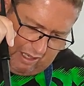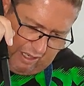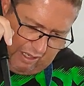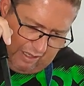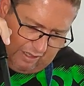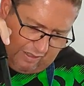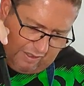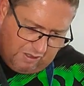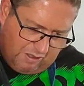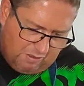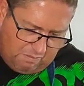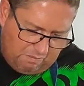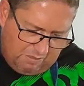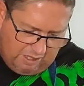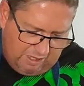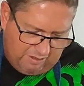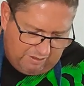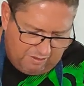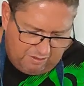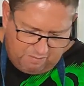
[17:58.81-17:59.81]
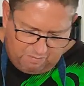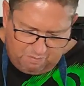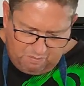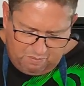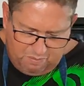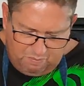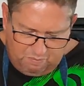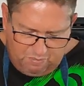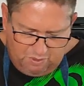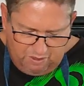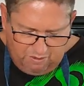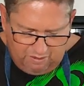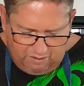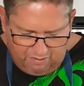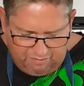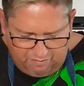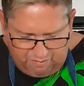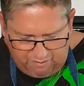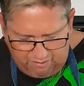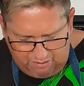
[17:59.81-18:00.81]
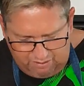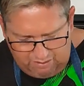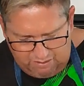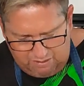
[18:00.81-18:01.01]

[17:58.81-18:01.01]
and it smells beautiful.